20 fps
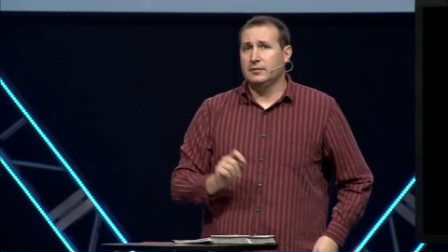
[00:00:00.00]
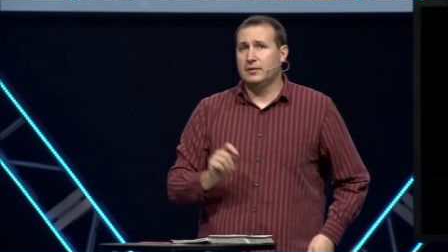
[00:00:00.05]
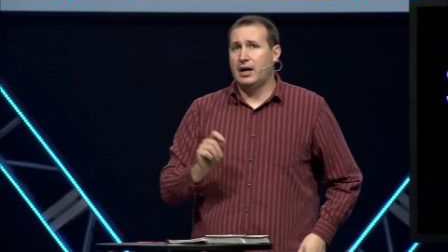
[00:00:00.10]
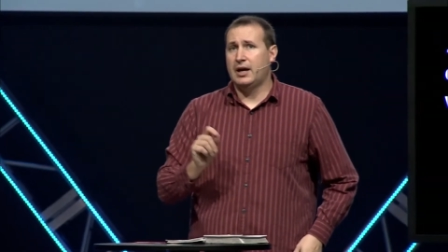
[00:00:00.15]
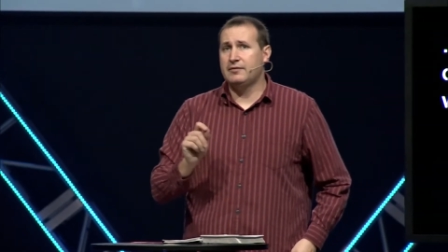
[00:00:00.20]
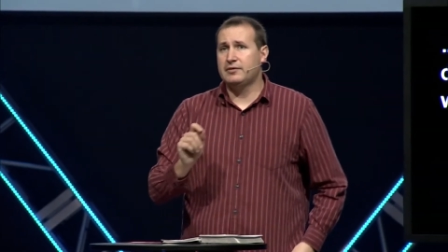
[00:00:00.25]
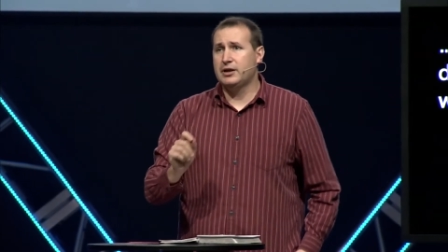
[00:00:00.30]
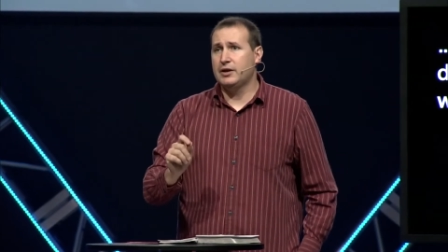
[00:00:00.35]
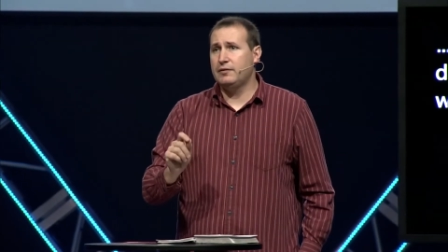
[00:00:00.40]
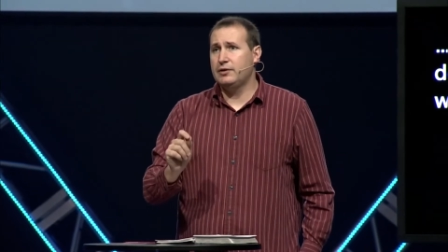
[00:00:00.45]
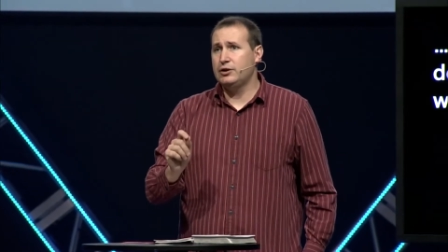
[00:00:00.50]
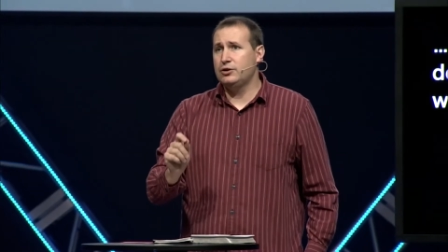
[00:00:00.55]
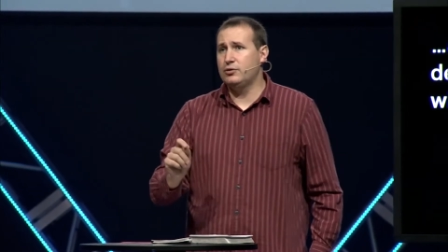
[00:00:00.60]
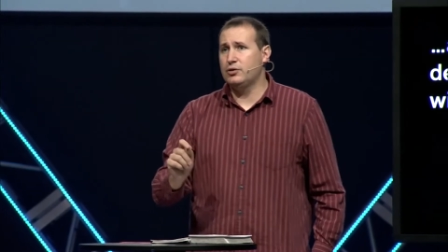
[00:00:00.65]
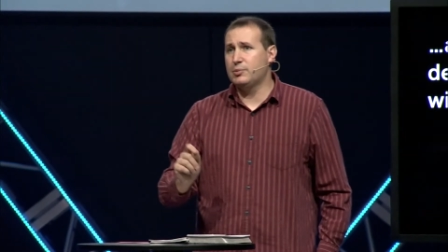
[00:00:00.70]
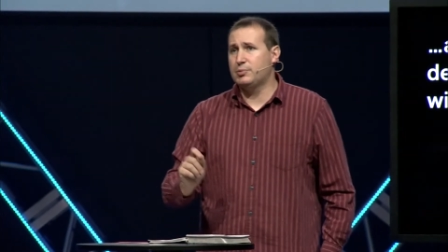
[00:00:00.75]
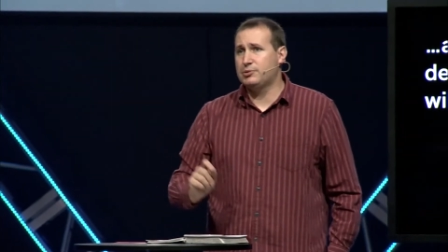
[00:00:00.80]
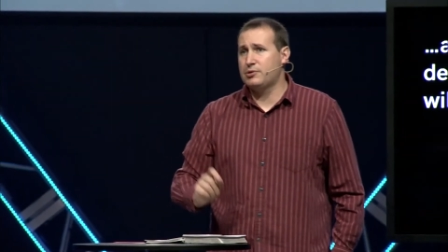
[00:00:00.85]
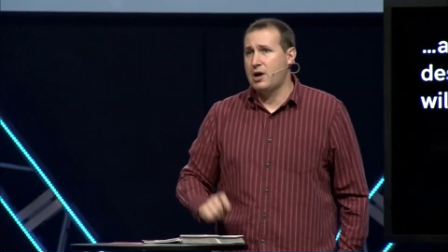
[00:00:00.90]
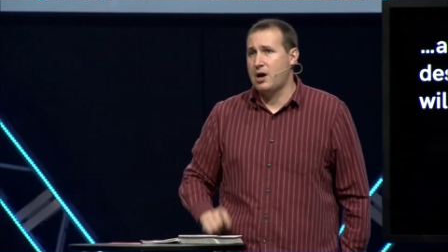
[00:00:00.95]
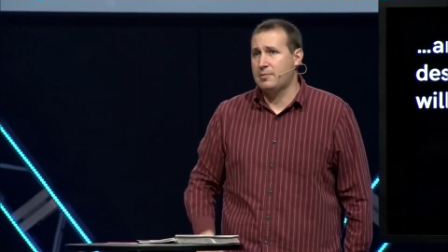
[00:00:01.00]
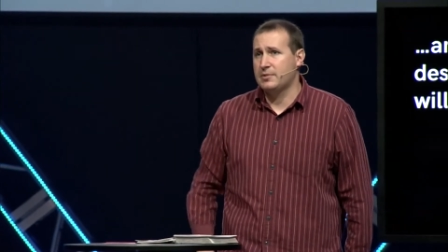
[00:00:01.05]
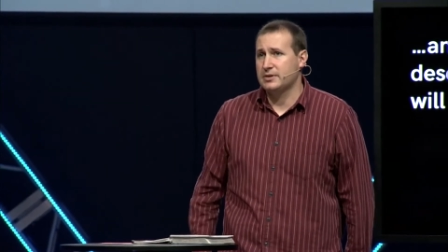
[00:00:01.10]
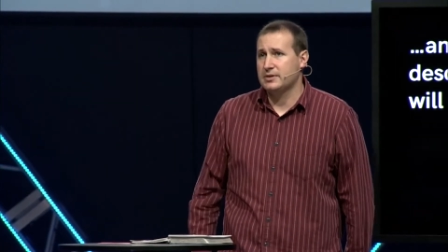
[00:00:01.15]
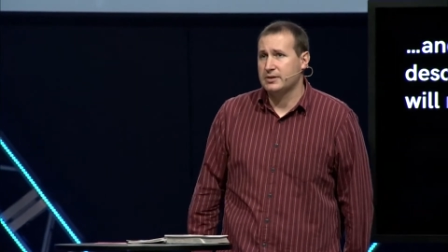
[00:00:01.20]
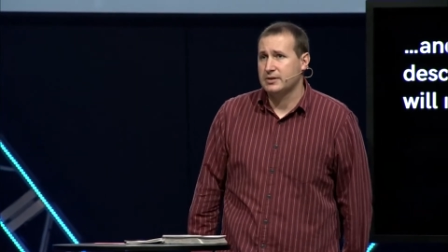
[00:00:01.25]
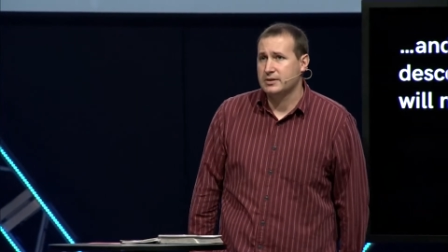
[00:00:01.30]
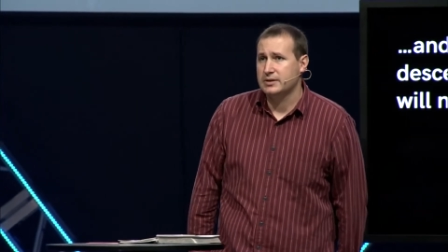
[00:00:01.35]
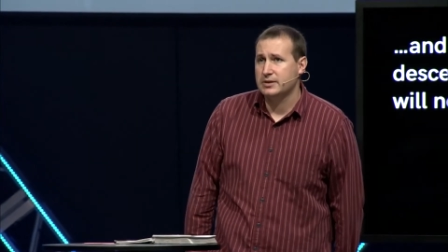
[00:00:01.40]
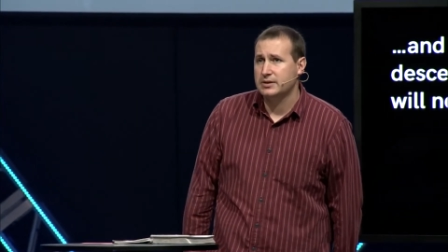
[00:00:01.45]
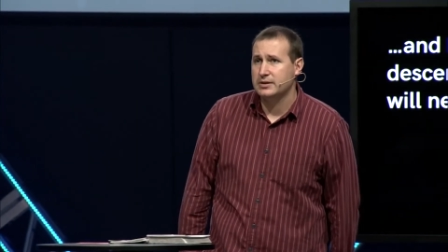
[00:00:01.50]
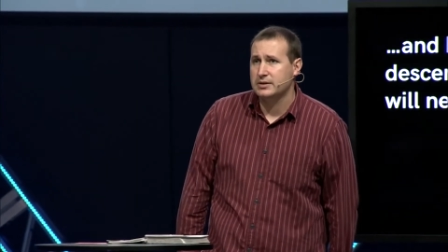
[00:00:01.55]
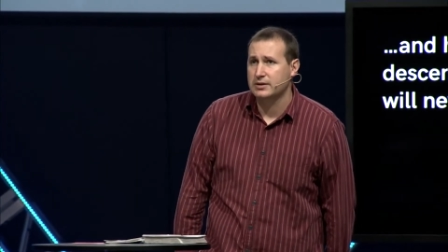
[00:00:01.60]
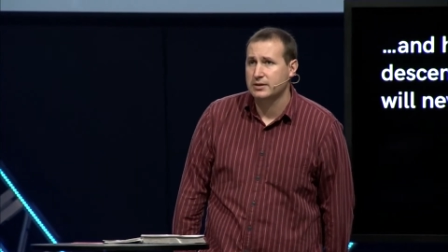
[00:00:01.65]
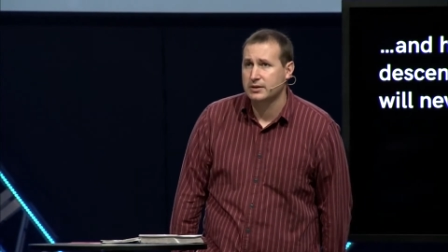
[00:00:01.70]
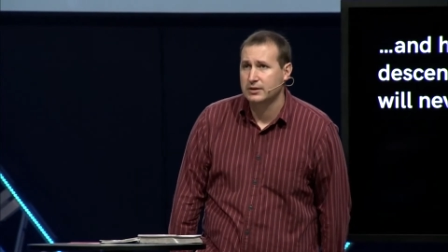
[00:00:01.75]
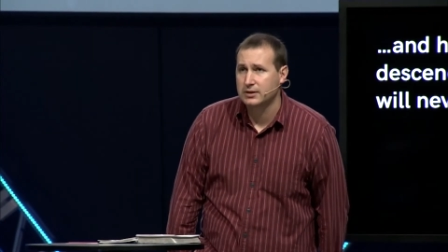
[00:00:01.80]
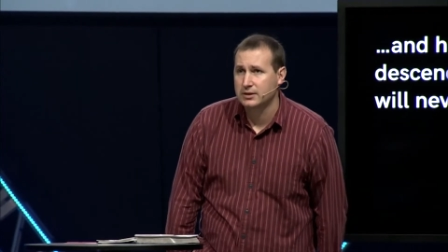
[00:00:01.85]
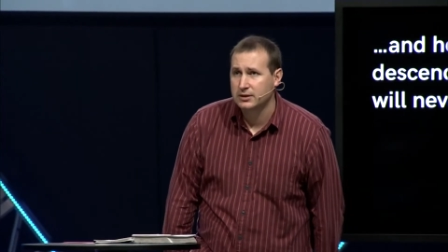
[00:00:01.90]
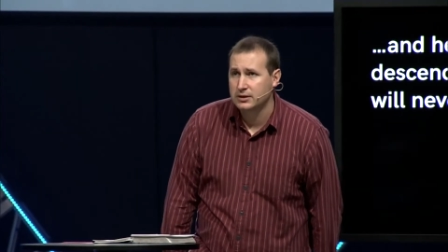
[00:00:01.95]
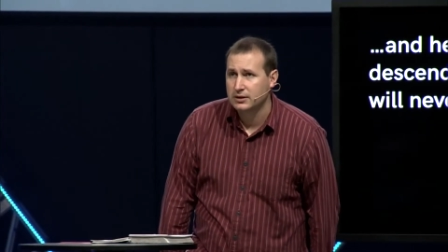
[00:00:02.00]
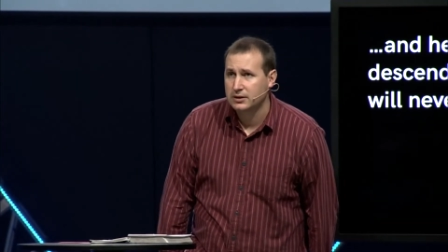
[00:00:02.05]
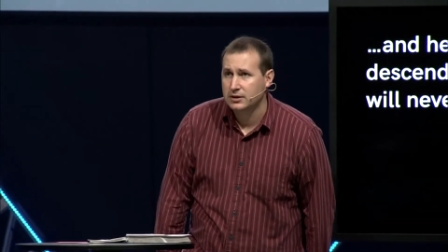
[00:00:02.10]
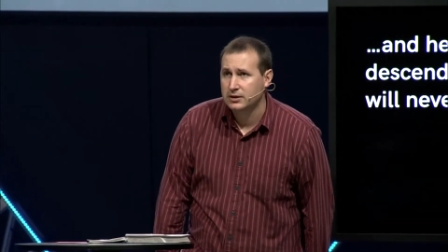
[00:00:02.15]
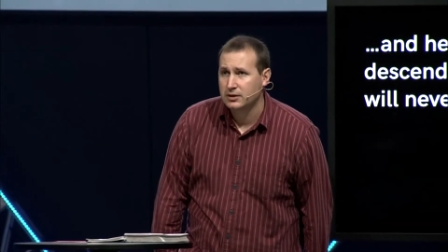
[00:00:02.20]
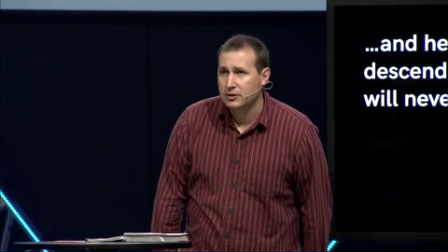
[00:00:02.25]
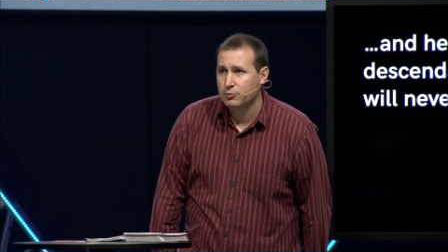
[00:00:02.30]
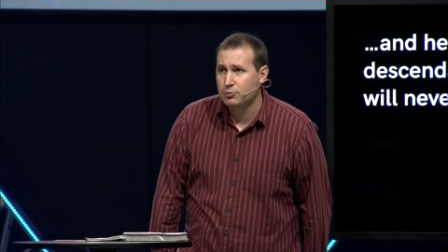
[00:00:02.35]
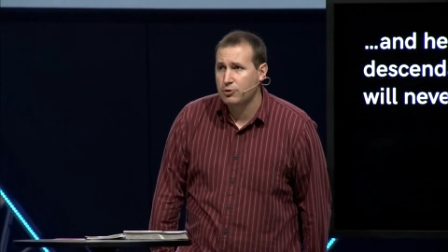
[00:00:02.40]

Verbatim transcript: I've given you the promises. The